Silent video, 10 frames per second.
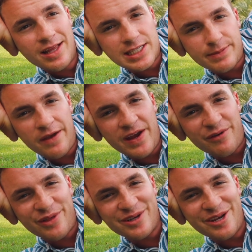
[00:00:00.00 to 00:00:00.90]
That's like my
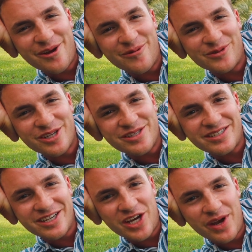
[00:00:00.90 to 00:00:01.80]
favorite thing to do,
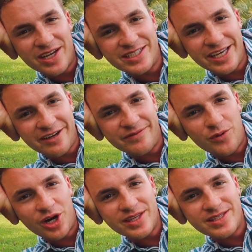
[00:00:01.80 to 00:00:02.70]
just going into like a
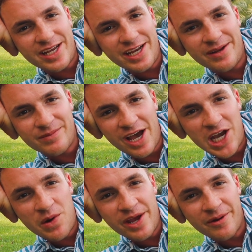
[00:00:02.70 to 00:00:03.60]
foreign city, not
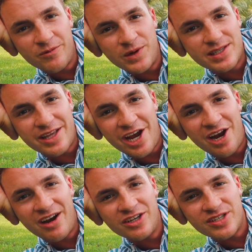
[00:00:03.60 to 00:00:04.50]
knowing what's
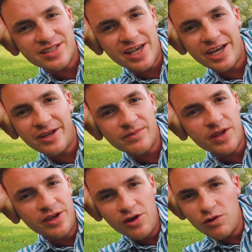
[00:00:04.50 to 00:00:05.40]
there and just like
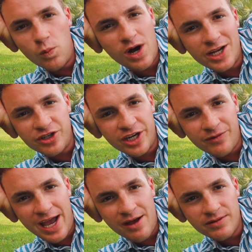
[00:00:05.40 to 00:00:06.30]
wandering
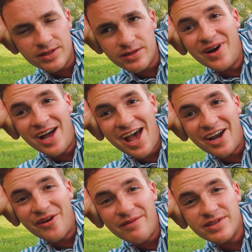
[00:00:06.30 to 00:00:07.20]
around, but I
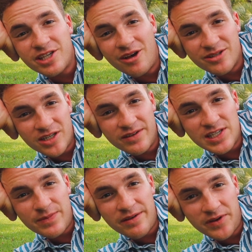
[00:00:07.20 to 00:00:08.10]
don't have cell
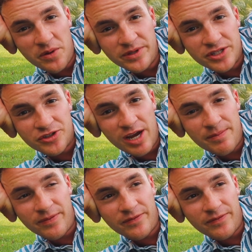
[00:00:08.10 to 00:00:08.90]
service on my phone this trip.